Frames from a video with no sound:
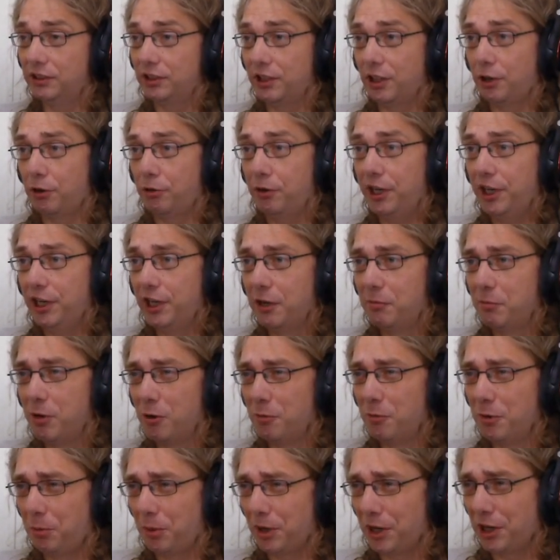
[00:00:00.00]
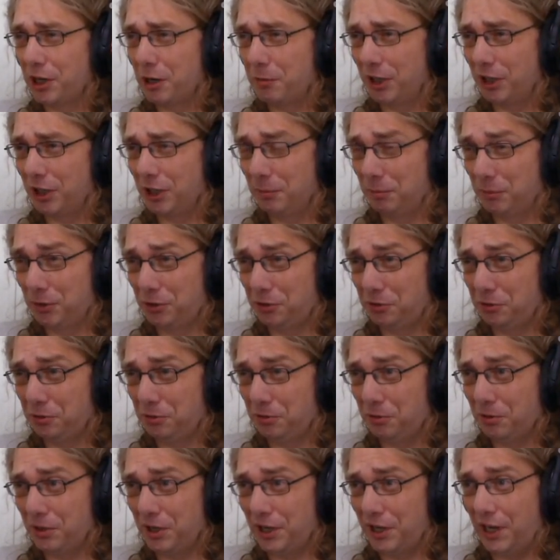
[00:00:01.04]
So in a moment, we're coming up
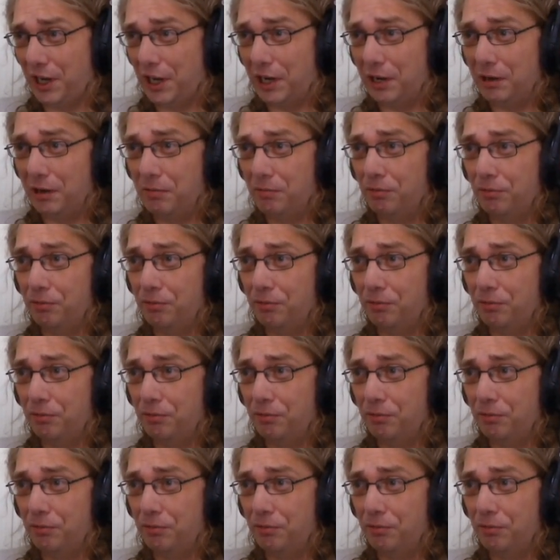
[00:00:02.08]
to a